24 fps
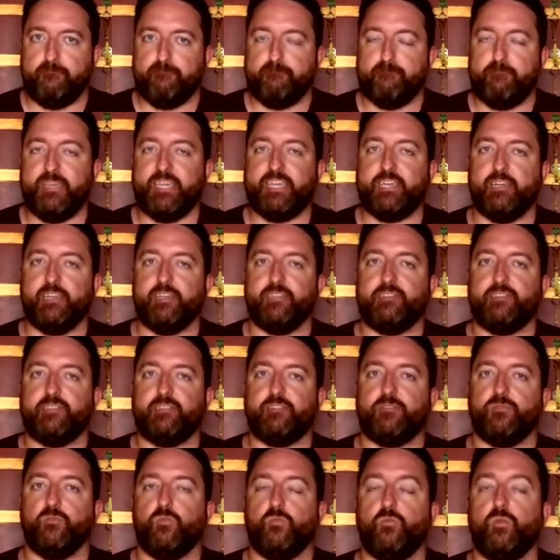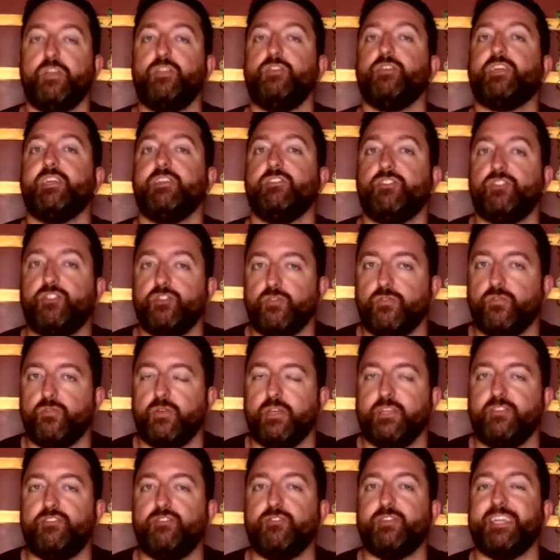because what you can do
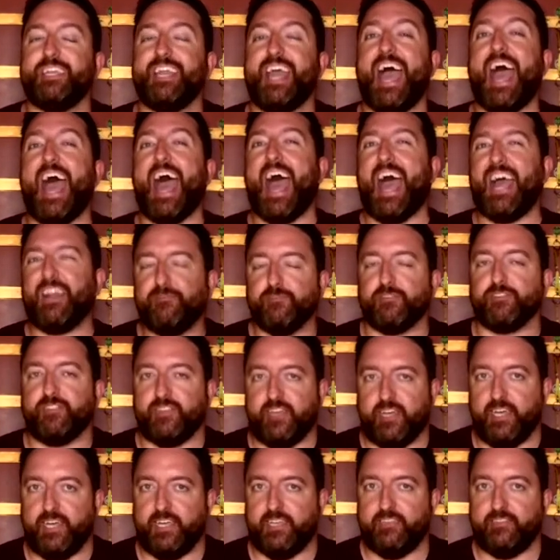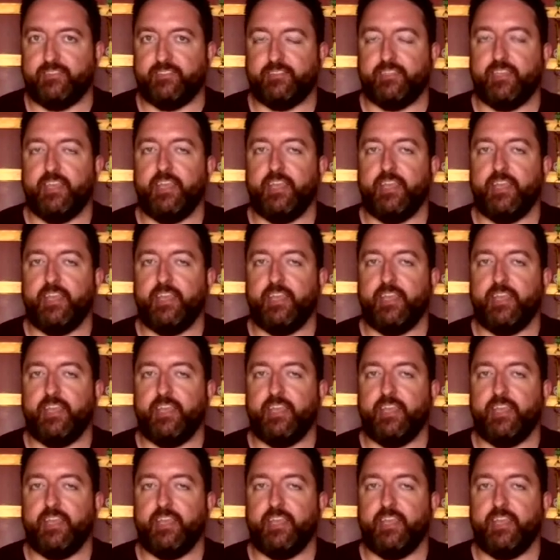is you can advertise